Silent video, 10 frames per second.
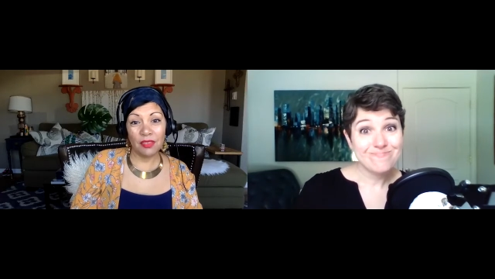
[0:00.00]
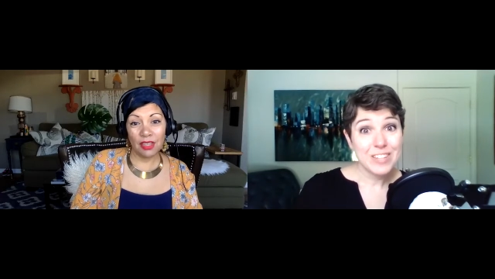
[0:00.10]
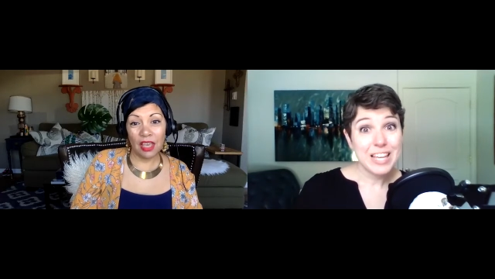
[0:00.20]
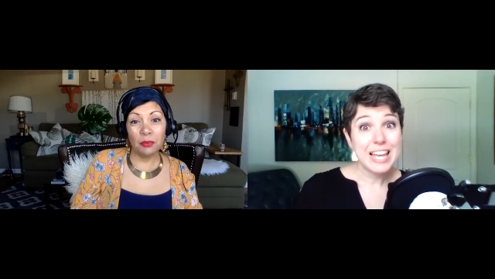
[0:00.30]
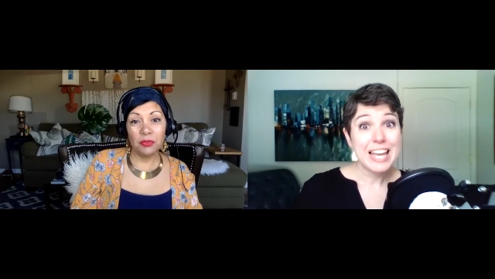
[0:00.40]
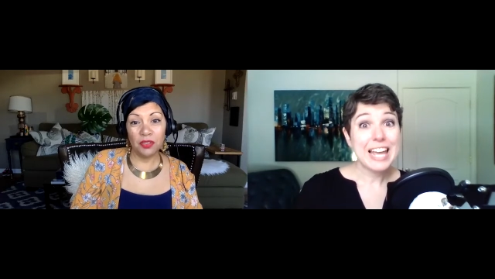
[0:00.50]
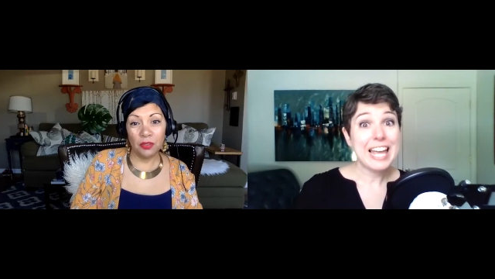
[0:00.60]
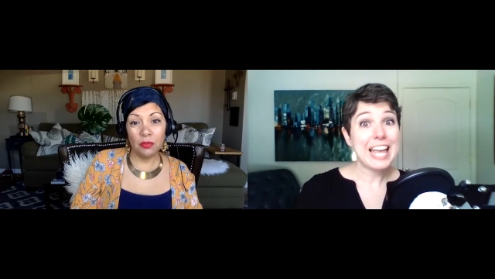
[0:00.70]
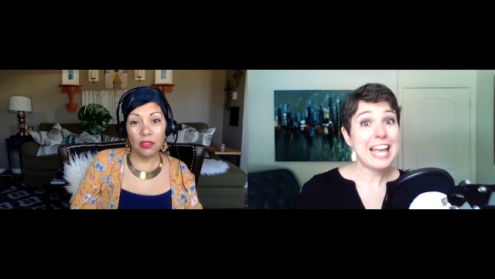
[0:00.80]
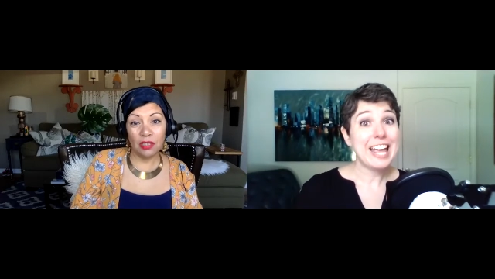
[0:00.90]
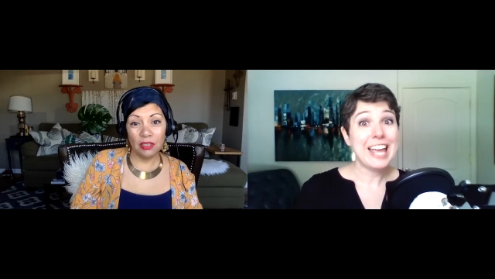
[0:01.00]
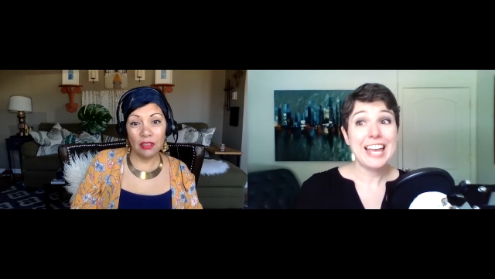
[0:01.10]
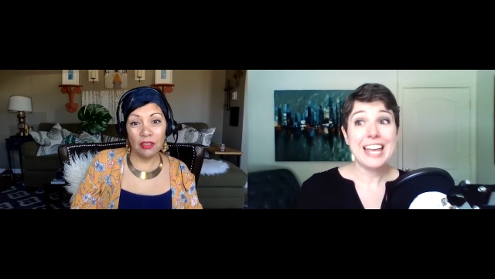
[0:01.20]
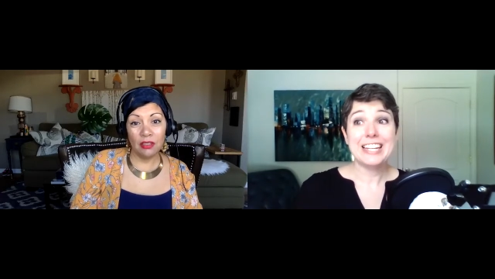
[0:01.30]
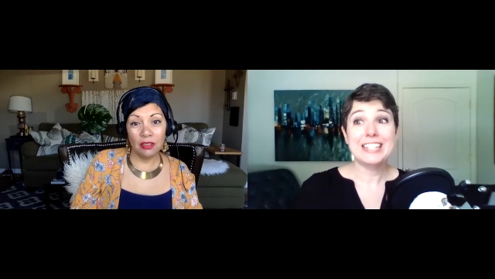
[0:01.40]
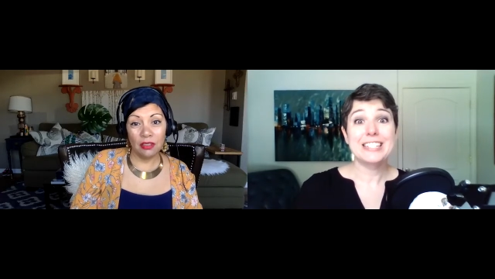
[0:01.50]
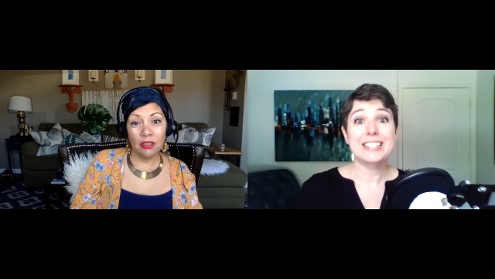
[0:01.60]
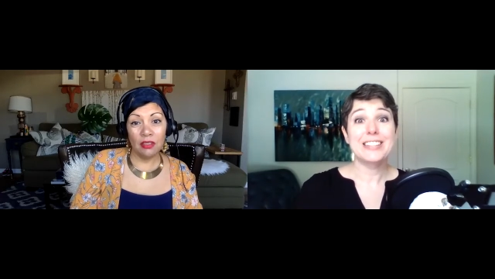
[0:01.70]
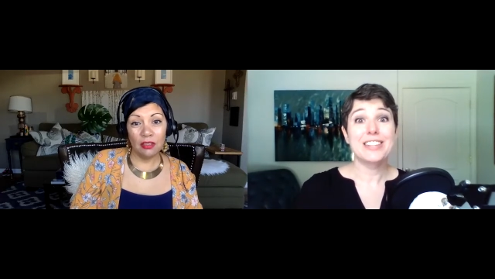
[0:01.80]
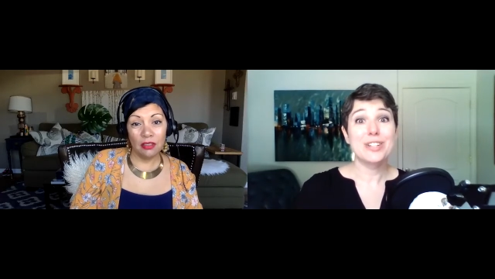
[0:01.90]
Speaker 1: absolutely
Speaker 2: and
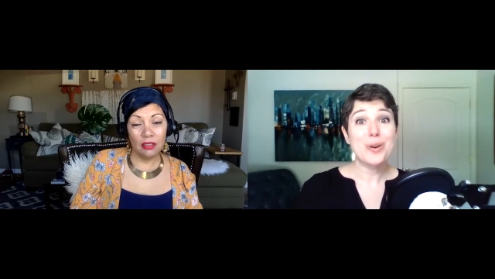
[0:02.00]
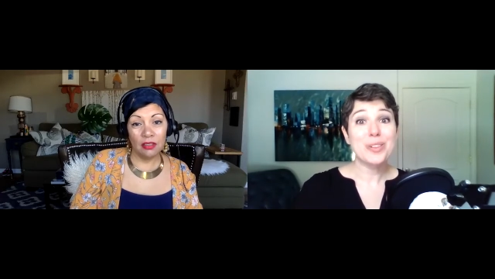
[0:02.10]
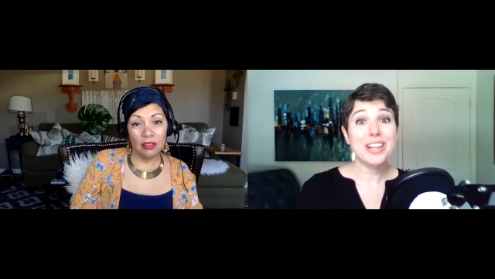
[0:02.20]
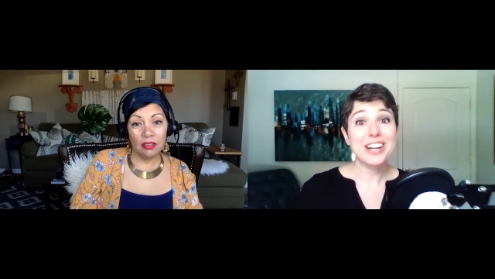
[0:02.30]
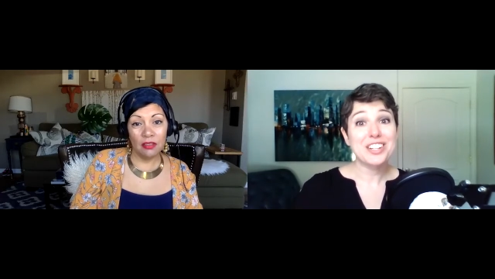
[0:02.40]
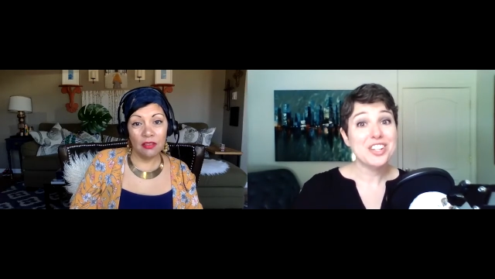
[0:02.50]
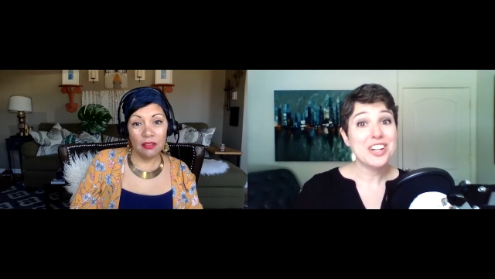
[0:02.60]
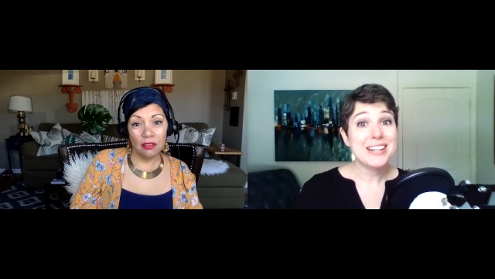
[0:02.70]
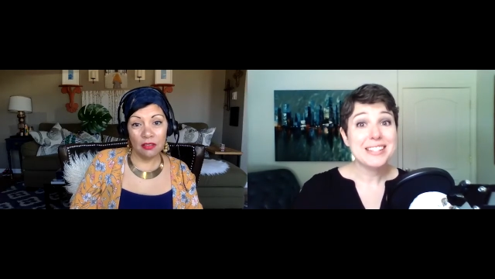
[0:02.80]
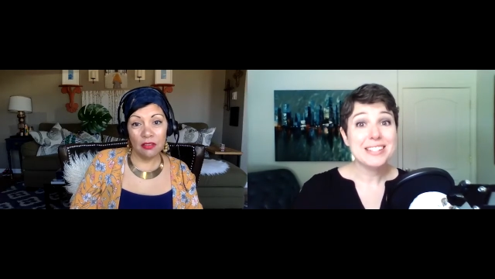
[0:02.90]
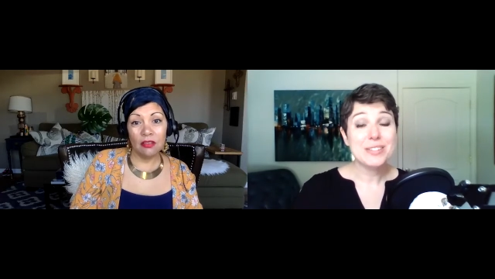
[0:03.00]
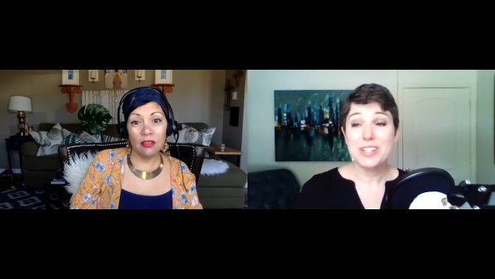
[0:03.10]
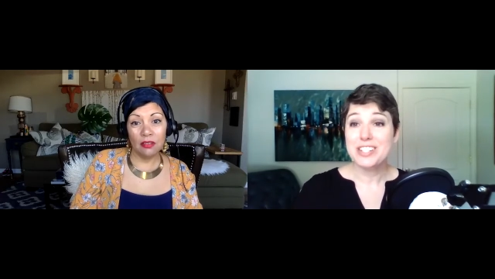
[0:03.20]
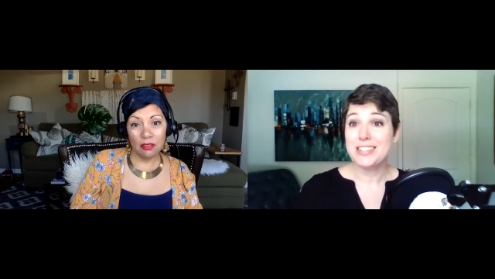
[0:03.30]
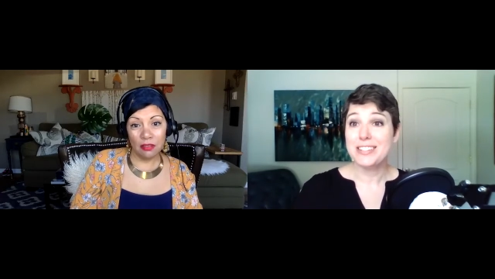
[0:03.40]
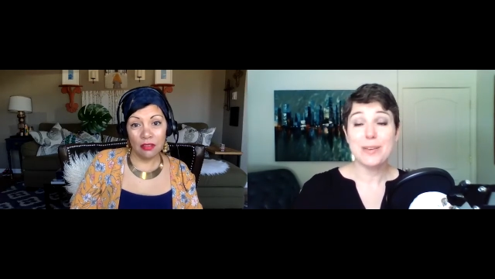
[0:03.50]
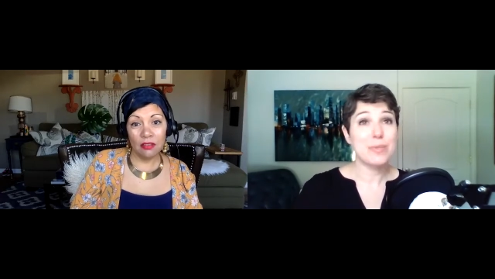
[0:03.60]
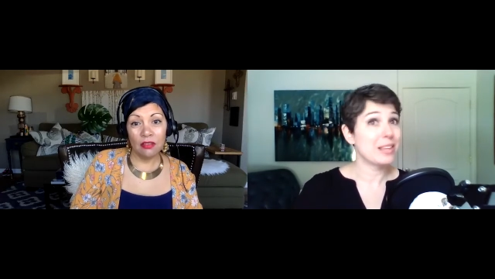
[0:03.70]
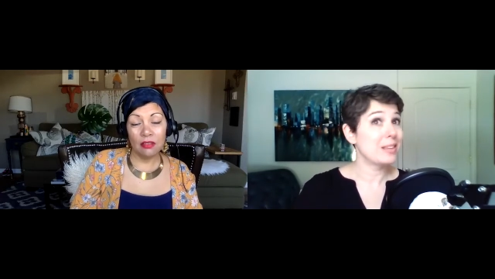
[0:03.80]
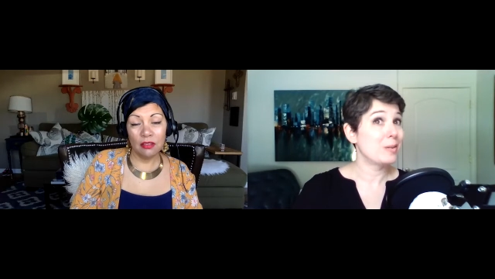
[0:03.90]
the no like trust which is
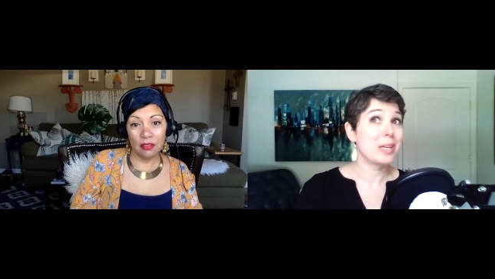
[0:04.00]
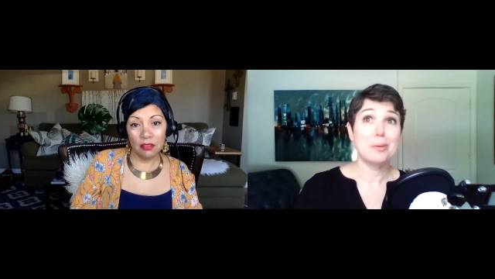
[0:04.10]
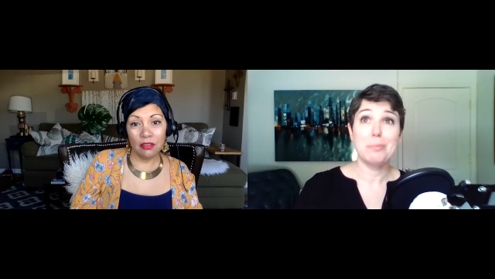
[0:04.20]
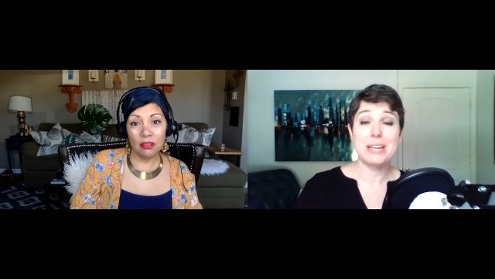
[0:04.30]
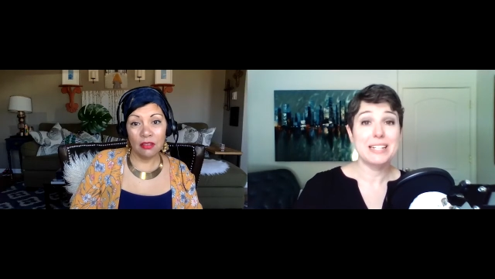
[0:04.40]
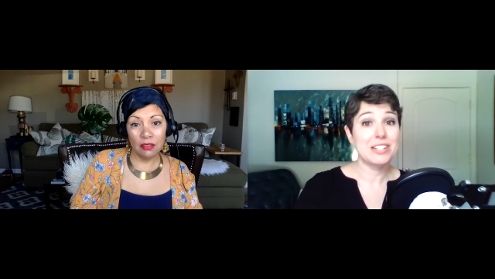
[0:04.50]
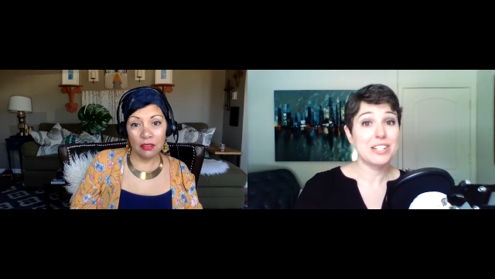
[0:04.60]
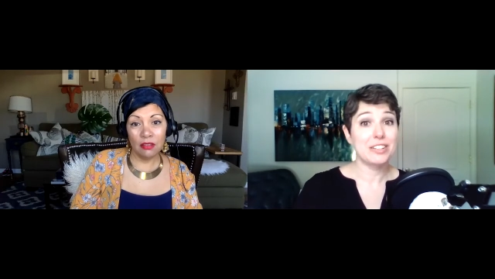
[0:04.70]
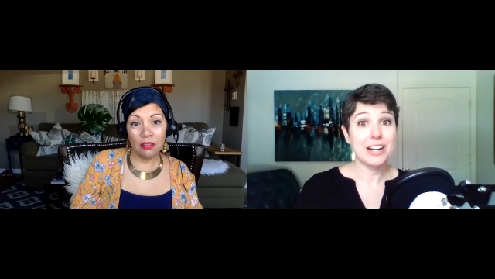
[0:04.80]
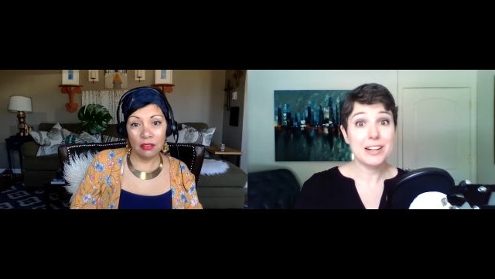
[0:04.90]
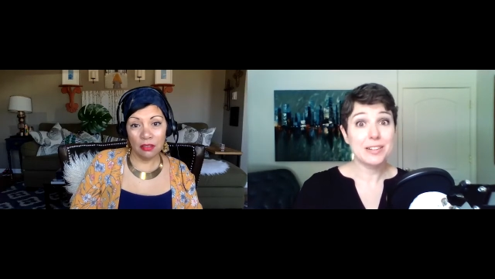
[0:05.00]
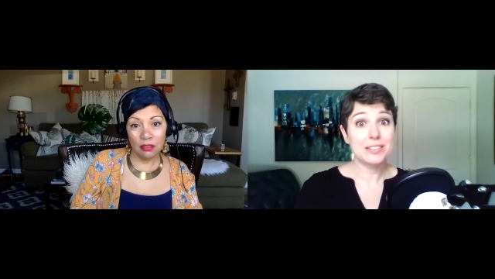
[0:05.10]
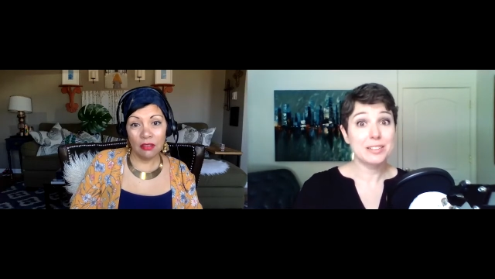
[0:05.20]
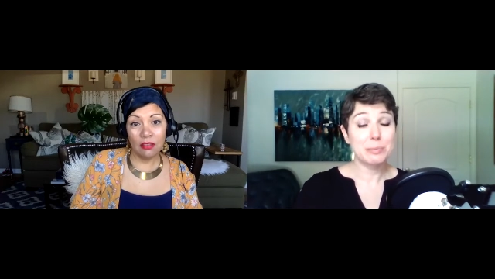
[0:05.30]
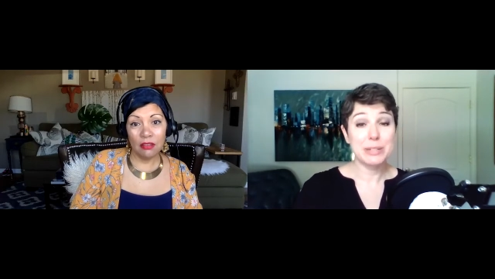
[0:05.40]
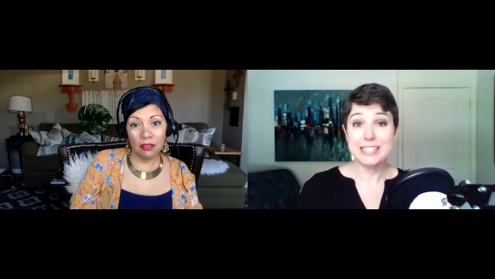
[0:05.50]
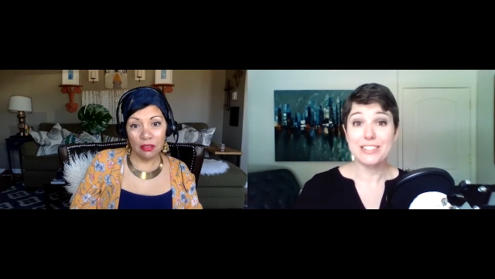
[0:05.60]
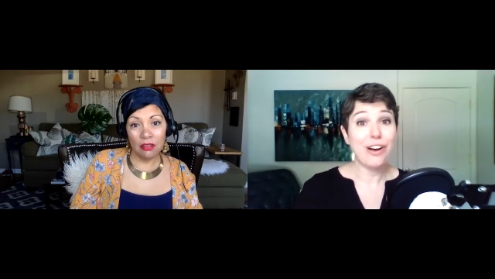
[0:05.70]
something that we can beat into the ground but it's